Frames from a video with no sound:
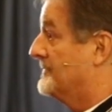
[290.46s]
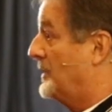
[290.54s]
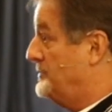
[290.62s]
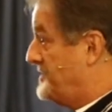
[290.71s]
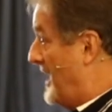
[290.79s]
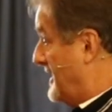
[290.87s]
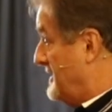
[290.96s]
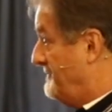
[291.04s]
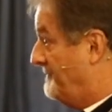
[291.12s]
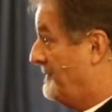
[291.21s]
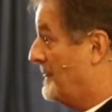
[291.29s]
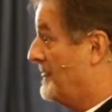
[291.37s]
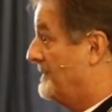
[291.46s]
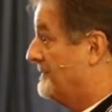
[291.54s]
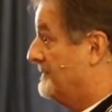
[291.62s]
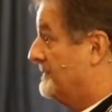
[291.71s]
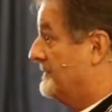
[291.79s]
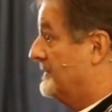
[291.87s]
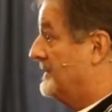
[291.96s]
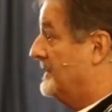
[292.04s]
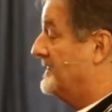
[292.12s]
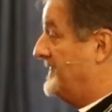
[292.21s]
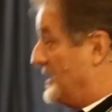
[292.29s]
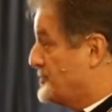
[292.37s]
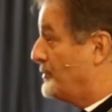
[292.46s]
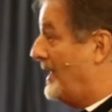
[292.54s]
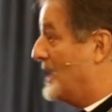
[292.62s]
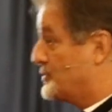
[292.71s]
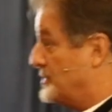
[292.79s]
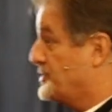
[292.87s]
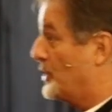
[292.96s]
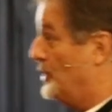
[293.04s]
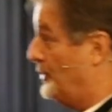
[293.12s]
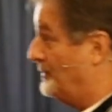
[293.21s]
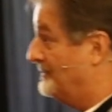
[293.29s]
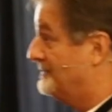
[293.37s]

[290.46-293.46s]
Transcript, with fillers: Who, Jackie? The Israelites, which are who?